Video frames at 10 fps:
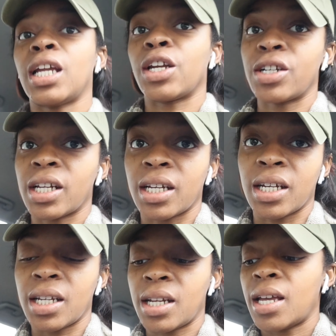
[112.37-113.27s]
get her
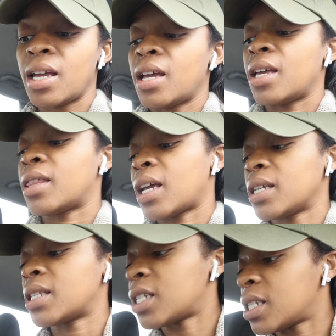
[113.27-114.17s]
done and
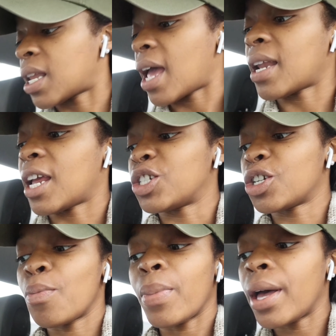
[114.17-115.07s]
things such as that
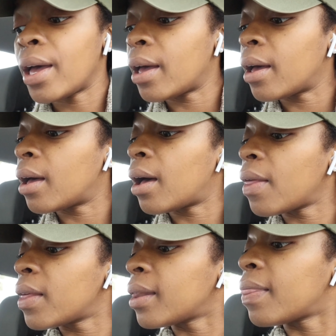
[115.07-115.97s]
nature. But
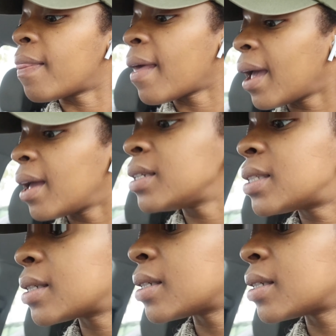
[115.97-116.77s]
other than that,